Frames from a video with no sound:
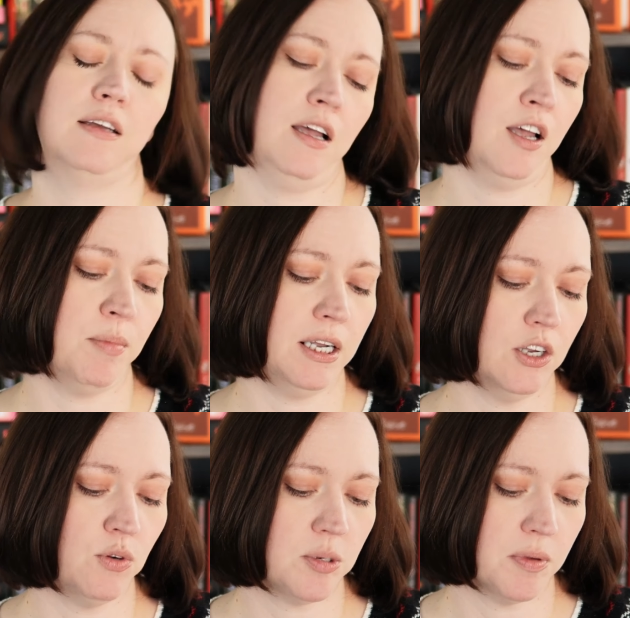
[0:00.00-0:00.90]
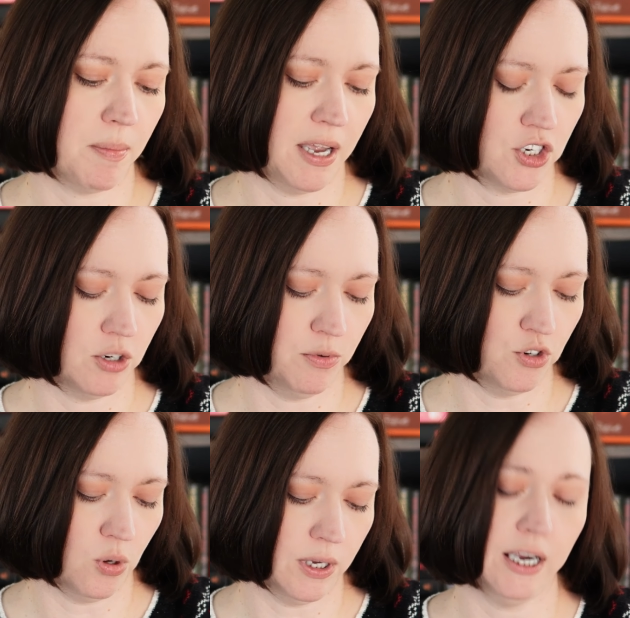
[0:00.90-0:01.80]
by Lois McMaster
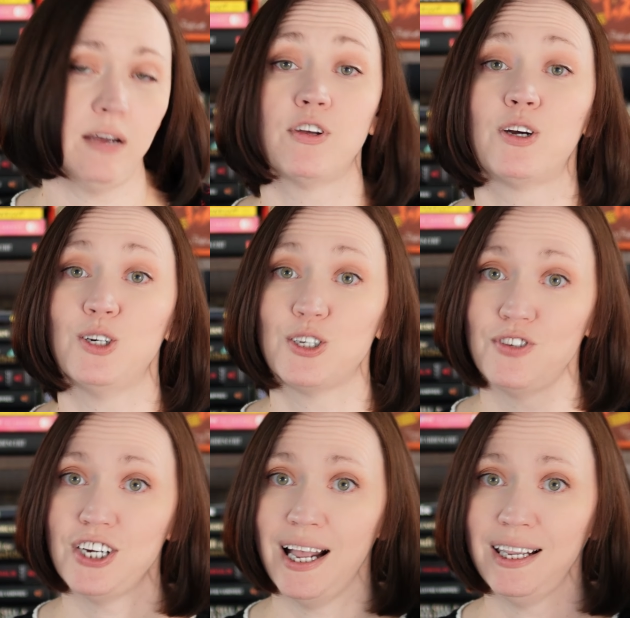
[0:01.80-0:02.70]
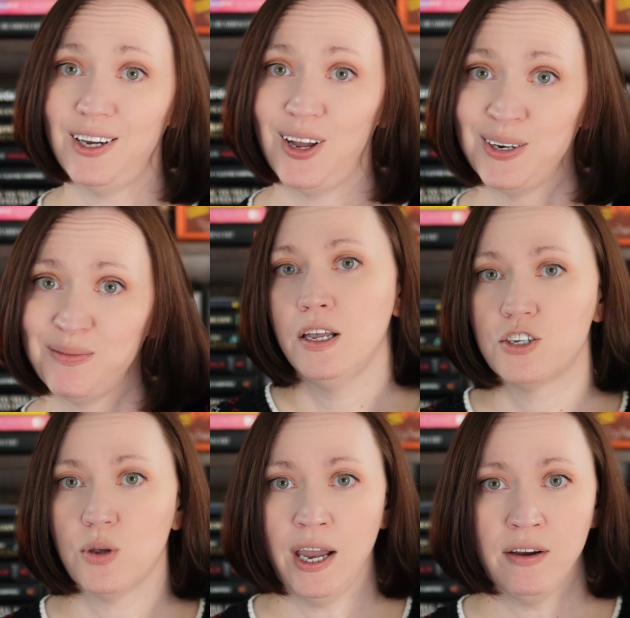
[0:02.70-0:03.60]
Bujold. I have The Curse of Chalion.
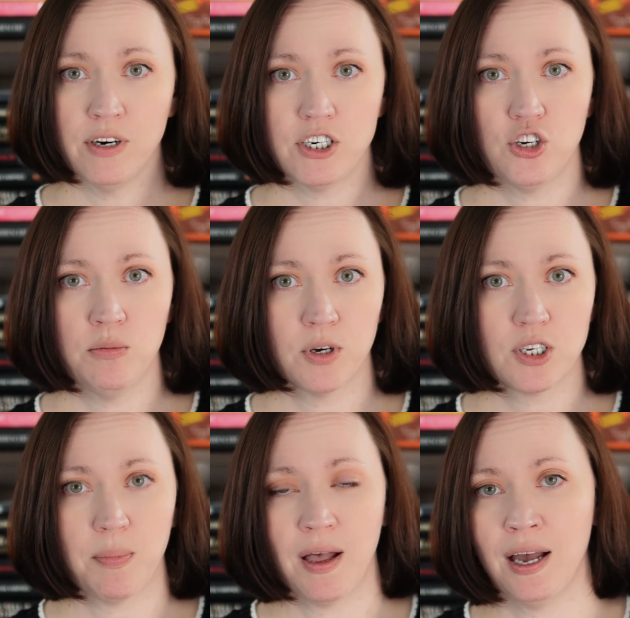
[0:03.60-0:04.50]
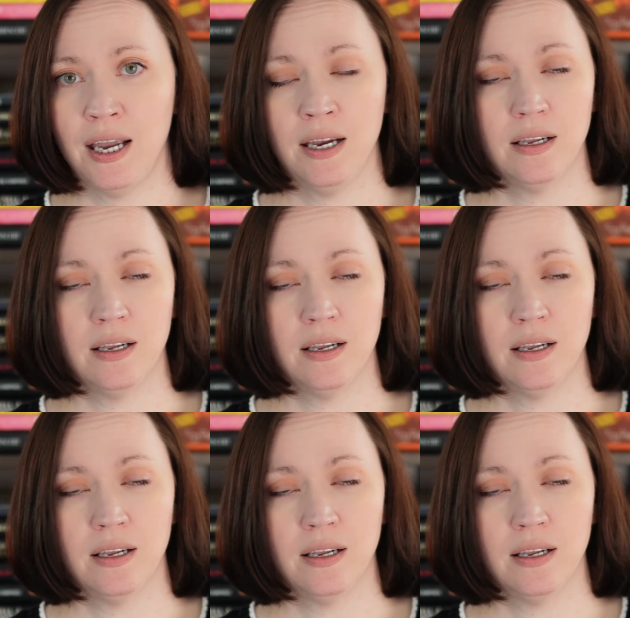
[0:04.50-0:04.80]
So I have read 2 books by